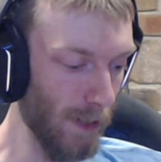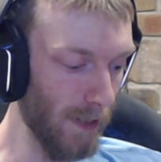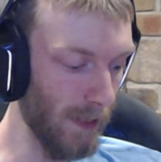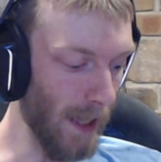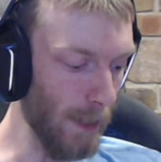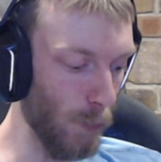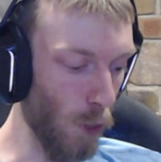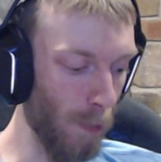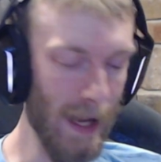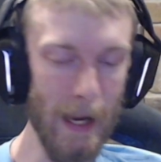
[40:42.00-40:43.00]
that
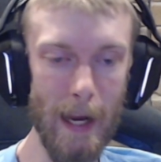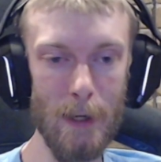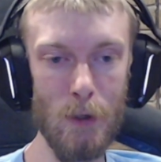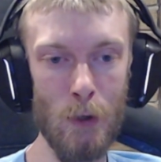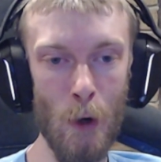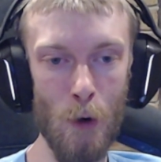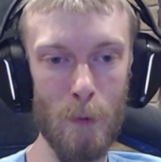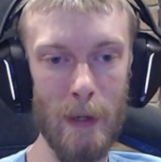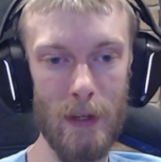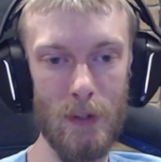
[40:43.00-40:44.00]
Golbat had no
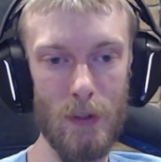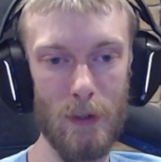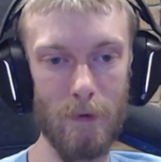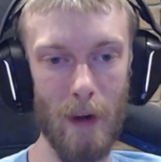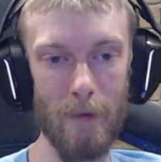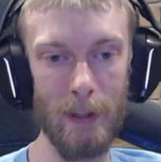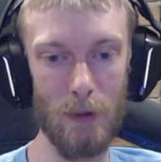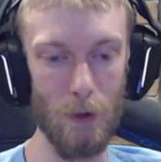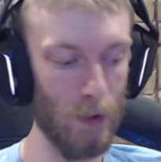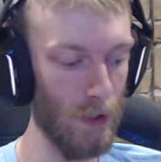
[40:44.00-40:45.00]
business surviving as
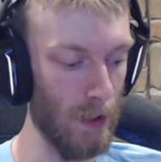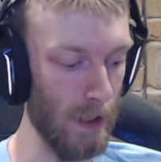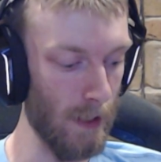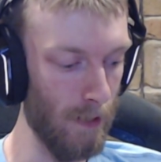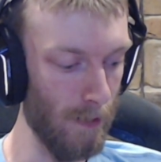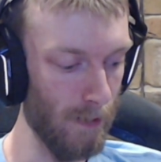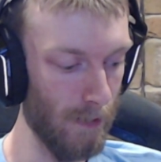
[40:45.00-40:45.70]
long as it did.